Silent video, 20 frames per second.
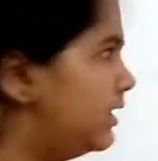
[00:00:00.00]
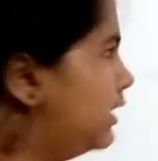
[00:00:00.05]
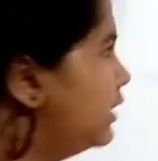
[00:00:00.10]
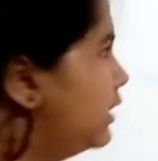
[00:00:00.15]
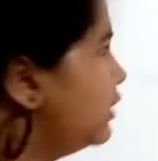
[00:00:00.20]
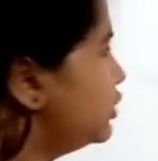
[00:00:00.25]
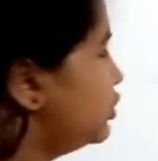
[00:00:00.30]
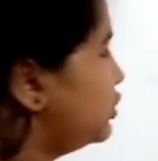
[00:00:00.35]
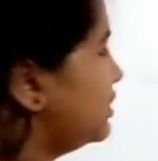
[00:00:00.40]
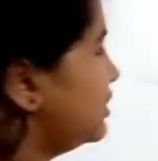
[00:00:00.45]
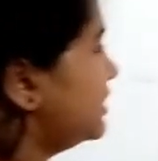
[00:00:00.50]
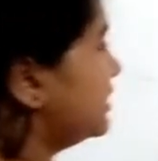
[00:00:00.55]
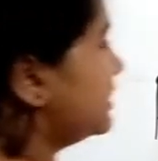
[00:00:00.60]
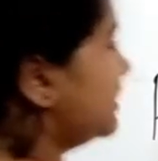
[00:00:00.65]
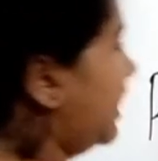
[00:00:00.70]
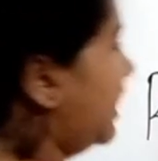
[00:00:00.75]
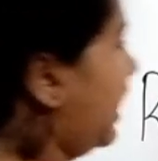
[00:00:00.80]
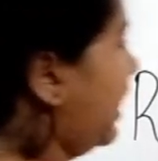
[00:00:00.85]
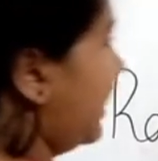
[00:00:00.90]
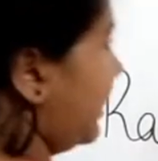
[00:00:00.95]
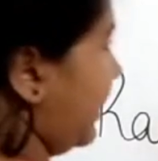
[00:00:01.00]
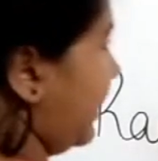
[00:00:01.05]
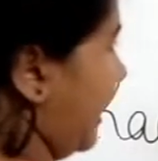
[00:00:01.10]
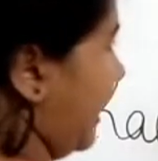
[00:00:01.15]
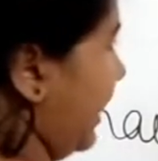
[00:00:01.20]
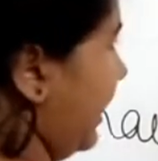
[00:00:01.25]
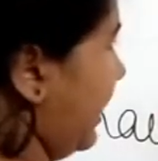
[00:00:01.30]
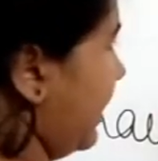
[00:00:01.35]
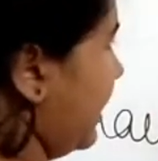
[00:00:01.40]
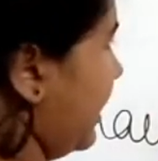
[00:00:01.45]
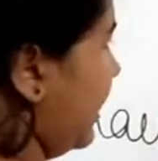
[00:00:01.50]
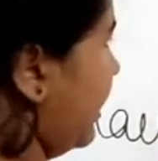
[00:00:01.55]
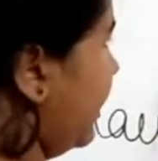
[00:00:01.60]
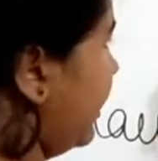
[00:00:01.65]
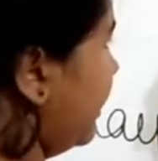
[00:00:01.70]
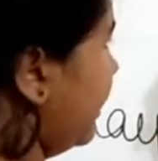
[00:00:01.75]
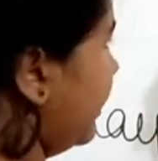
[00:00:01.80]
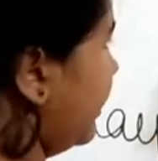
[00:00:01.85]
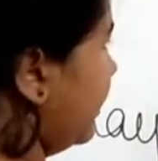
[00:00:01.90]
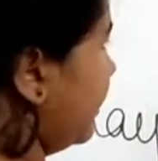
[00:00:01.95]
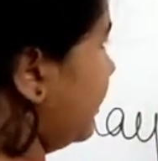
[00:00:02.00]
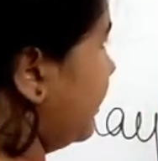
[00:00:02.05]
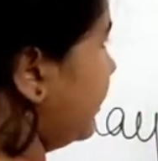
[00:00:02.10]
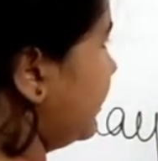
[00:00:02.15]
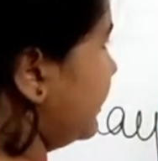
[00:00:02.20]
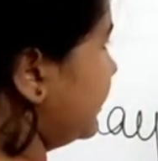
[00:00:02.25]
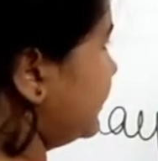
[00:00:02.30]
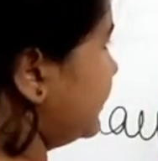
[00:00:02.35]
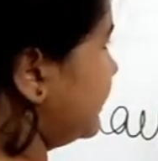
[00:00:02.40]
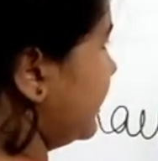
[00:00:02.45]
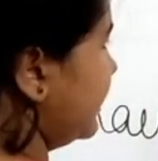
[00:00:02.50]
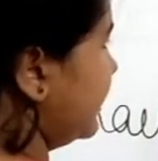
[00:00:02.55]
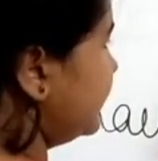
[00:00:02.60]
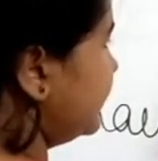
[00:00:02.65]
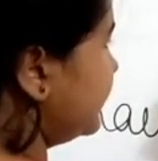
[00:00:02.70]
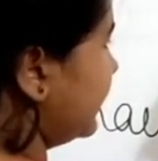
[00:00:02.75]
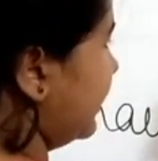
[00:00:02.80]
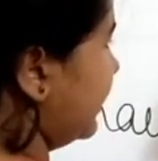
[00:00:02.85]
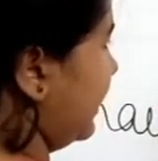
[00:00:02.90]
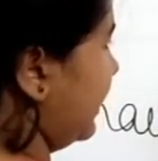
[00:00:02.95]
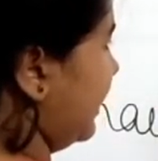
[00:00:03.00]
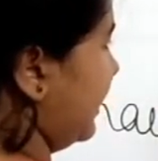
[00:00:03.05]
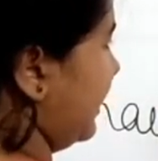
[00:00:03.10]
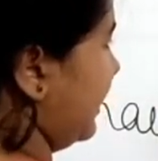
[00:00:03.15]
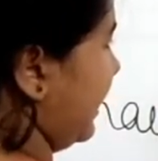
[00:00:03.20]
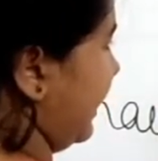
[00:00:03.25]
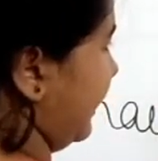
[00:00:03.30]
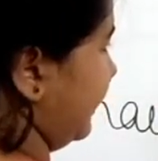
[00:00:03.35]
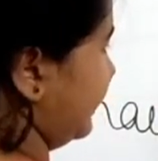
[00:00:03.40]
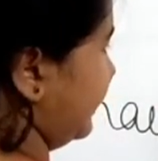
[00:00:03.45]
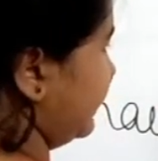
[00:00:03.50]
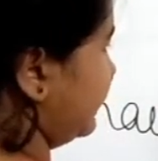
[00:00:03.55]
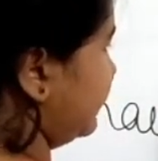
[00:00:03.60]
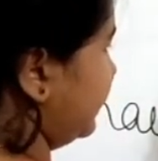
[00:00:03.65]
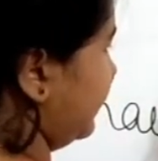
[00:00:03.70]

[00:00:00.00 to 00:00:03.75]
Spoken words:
So, this is a ray. This is a light.